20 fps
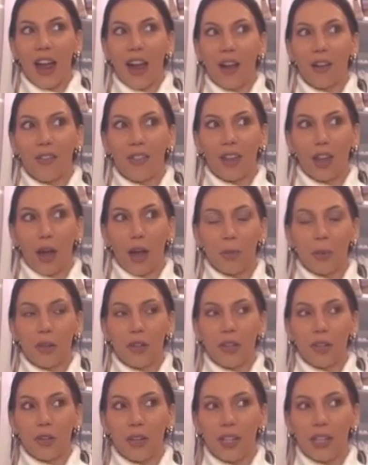have the
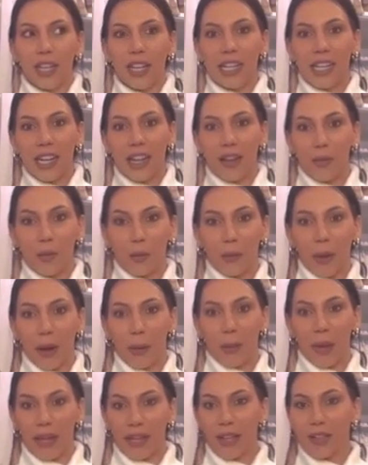opportunity to
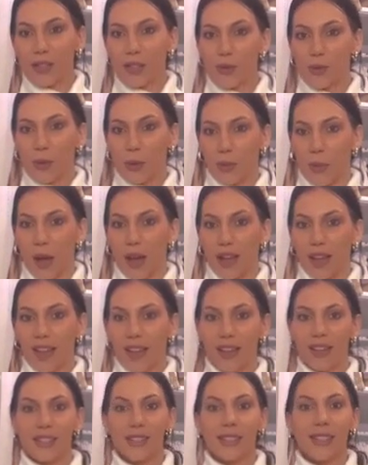wear pants with
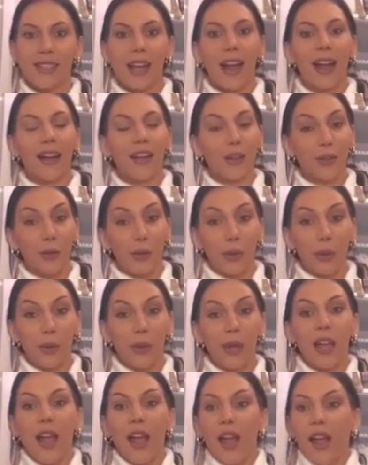pockets, I do.
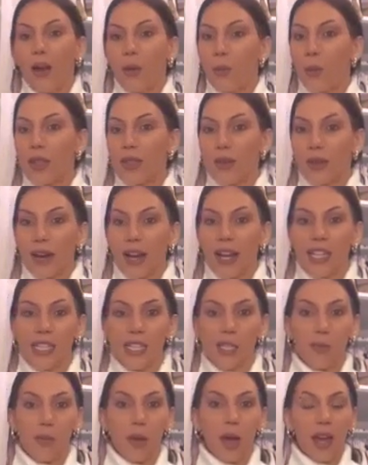Whether it's